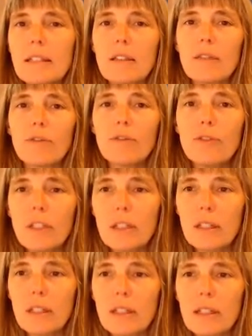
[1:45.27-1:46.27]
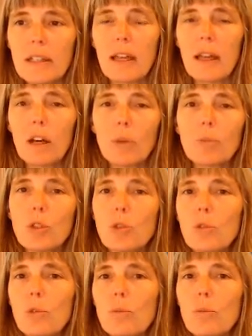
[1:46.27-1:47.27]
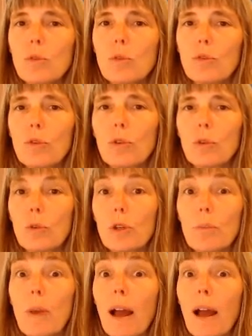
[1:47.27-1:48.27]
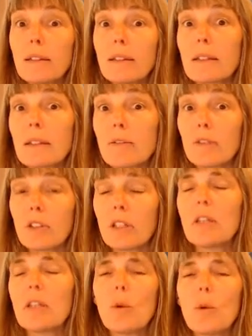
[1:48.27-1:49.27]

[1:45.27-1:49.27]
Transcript: the feeling that helps you move forward positively